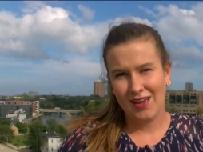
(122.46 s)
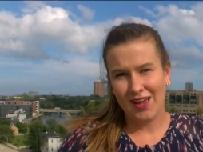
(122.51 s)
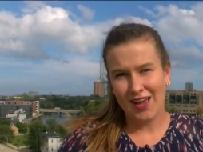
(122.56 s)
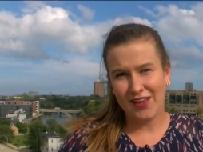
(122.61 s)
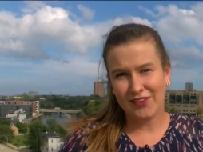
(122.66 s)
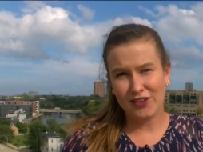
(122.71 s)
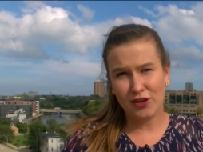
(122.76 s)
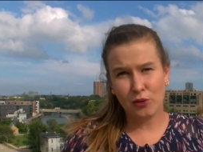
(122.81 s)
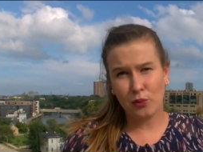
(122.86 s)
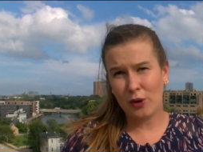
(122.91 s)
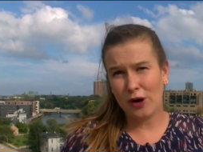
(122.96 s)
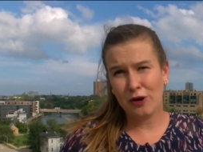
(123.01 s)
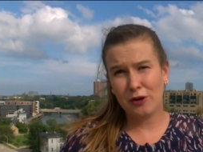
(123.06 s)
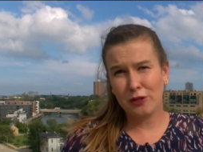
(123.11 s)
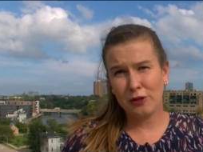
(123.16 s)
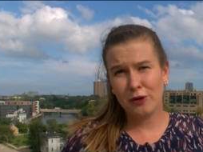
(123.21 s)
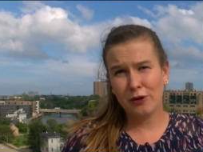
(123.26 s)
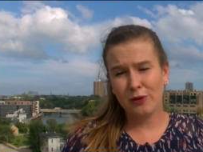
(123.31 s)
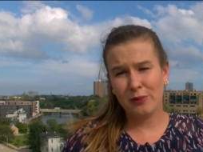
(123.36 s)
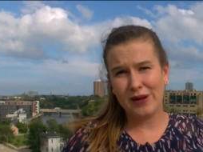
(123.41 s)
As
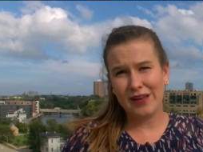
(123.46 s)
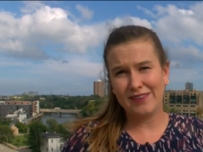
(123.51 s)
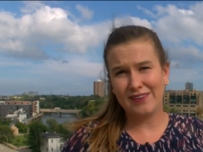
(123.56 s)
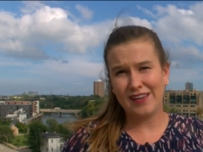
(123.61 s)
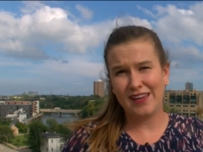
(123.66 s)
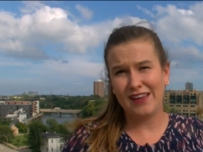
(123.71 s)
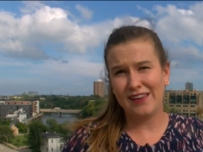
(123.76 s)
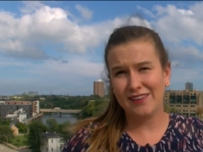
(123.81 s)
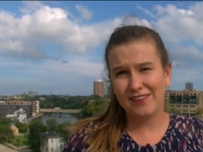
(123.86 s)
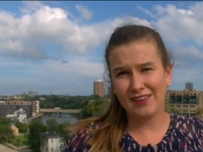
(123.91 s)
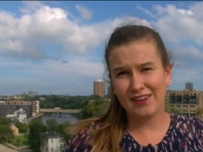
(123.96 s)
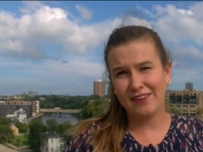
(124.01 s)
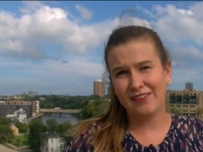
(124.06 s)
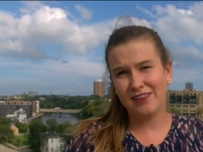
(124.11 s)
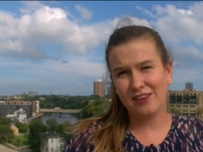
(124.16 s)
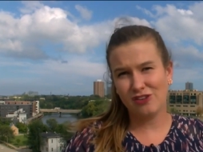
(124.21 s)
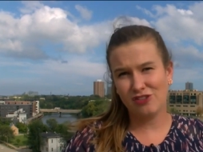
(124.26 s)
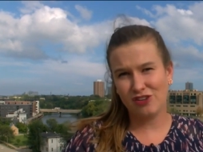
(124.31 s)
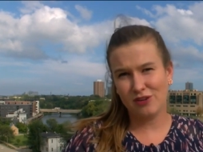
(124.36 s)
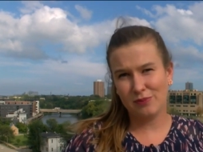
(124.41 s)
Eduardo awaits his
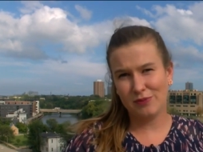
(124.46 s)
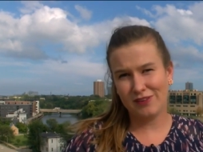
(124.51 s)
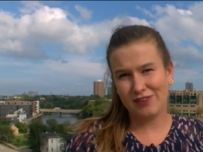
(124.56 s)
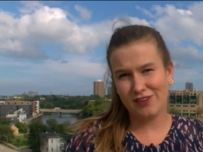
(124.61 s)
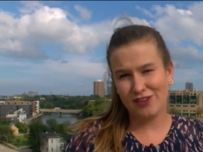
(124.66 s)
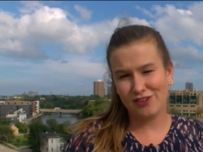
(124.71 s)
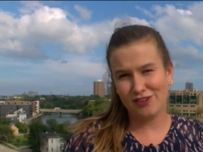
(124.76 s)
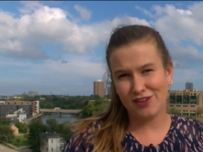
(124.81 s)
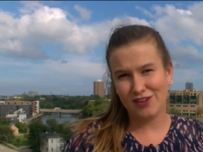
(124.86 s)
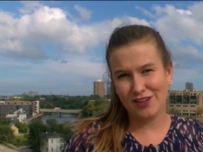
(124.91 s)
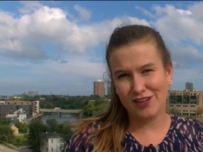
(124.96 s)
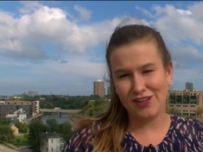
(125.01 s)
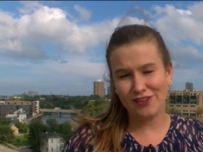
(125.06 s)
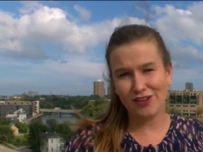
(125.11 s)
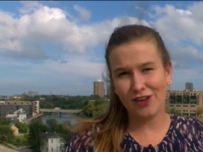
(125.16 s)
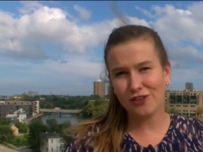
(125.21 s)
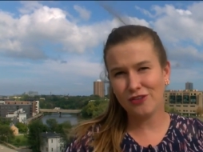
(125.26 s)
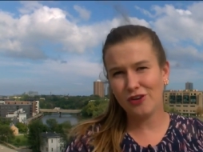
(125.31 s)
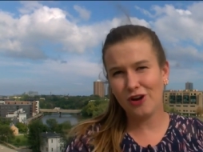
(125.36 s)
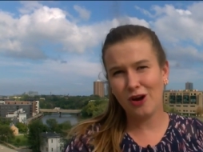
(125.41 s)
citizenship decision, he's
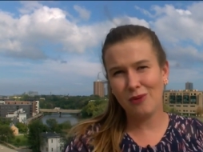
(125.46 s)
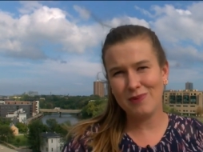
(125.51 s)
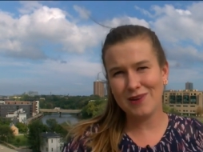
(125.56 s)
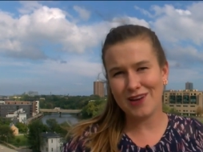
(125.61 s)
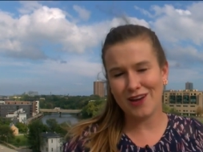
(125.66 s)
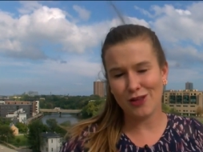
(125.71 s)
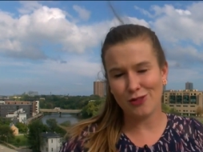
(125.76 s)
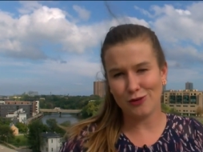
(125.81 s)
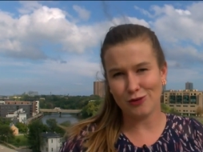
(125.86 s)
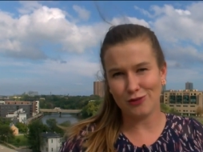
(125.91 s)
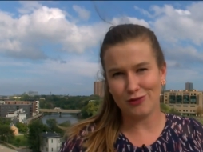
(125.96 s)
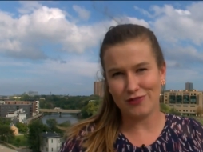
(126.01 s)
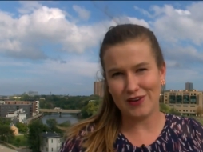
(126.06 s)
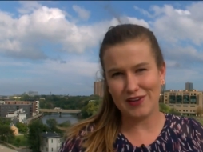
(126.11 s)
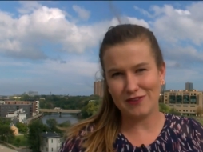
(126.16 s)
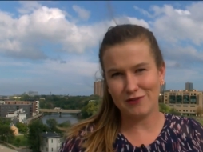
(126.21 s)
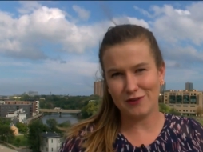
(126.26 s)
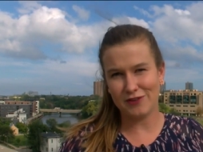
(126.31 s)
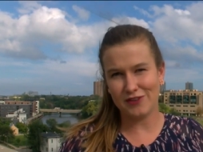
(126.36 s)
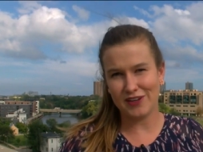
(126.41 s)
also helping others
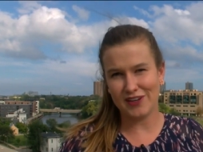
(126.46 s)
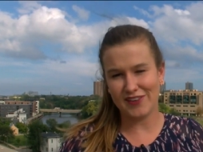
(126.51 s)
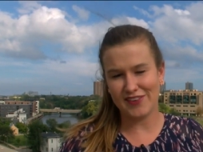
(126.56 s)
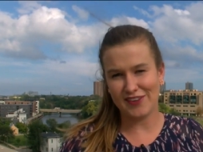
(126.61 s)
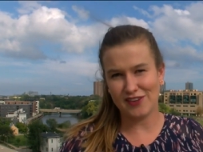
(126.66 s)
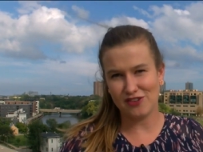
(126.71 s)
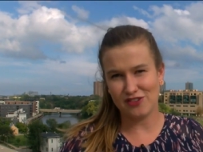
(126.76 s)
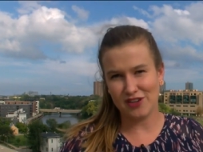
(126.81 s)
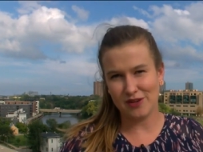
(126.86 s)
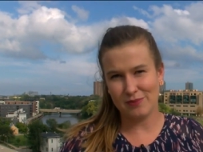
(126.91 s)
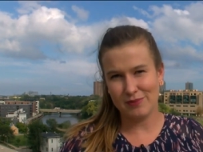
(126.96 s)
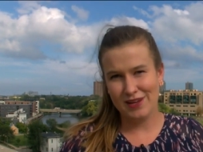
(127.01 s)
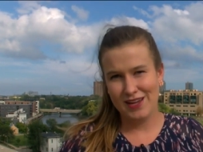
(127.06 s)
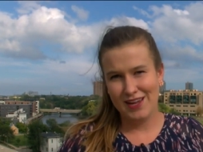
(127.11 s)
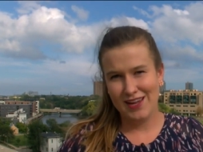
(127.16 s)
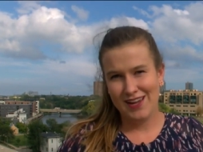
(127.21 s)
fight for citizenship.